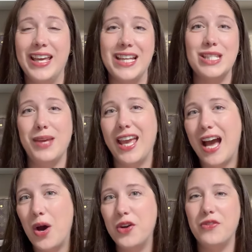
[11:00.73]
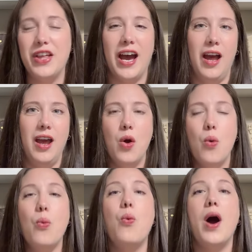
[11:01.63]
gets me out of that
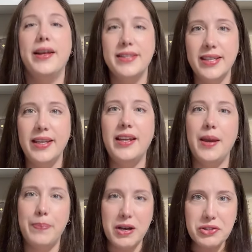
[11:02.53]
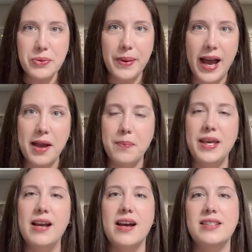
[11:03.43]
wanting a puzzle bag
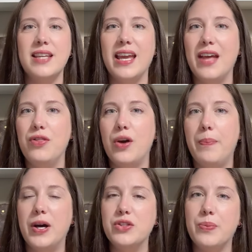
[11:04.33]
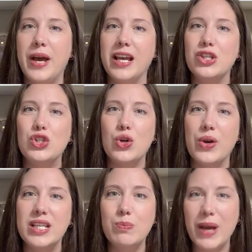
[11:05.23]
because again the puzzle bag is so
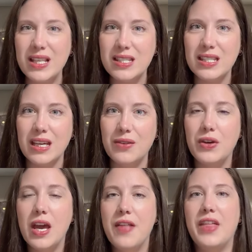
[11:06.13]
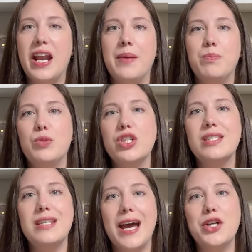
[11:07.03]
expensive that i'm just
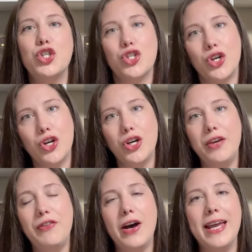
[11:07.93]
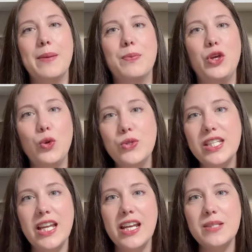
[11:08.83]
not sure if i'll end up
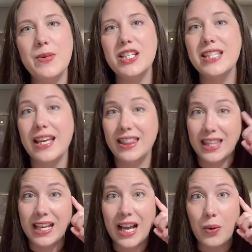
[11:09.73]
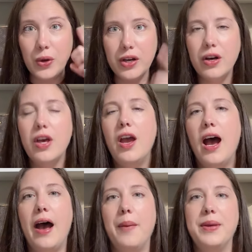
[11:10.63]
using it as much as i think i will
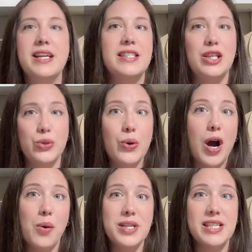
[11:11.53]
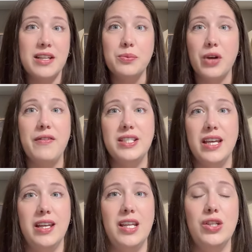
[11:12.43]
uh, because i do always end up
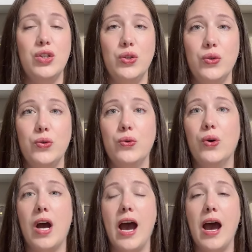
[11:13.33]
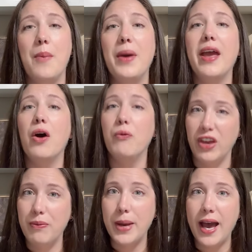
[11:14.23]
gravitating to uh, my
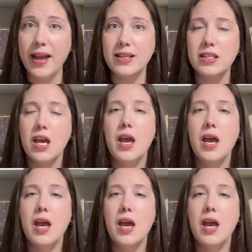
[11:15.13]
lv bags